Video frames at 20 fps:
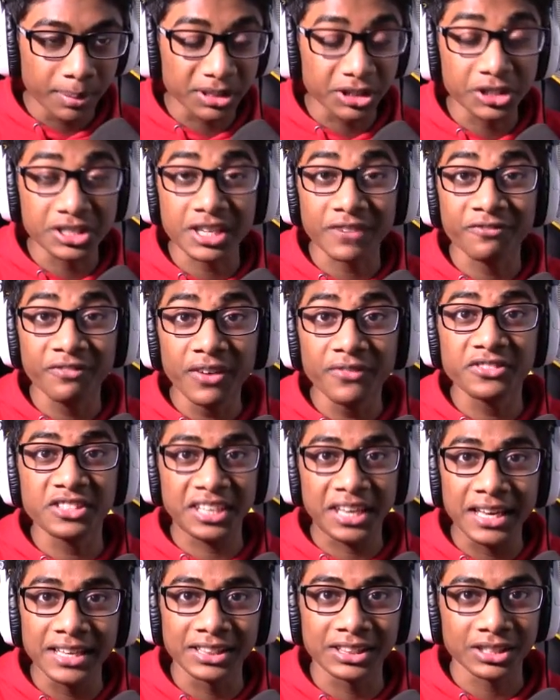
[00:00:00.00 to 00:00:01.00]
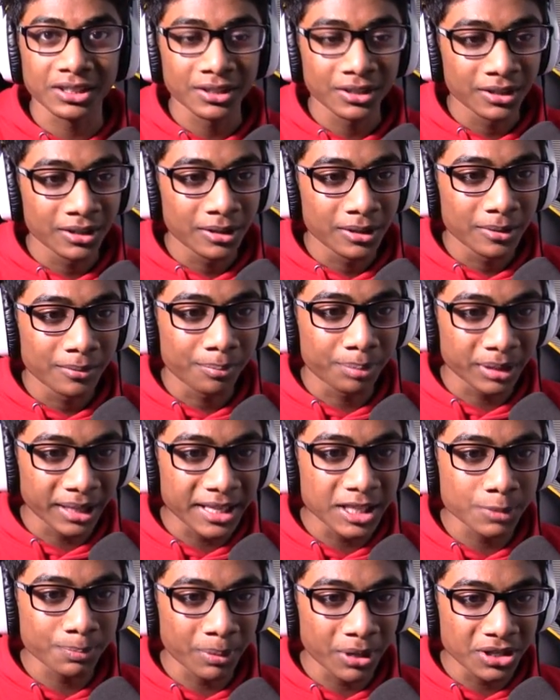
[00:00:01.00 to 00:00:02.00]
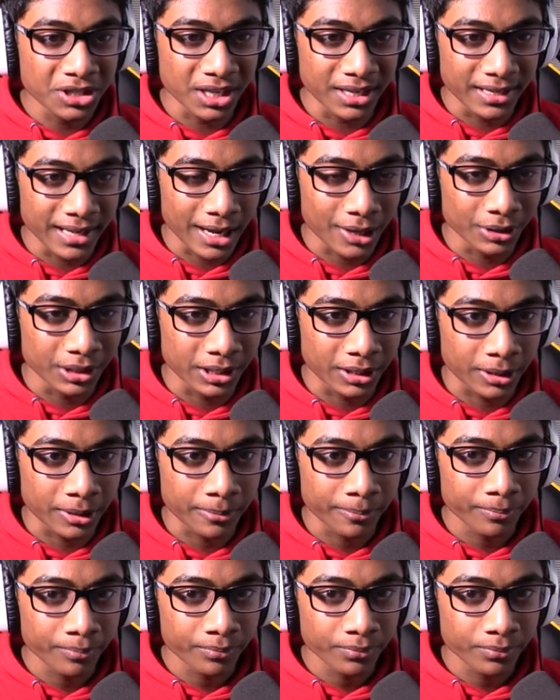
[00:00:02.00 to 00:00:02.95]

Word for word: But there's a fifteenth place person down there.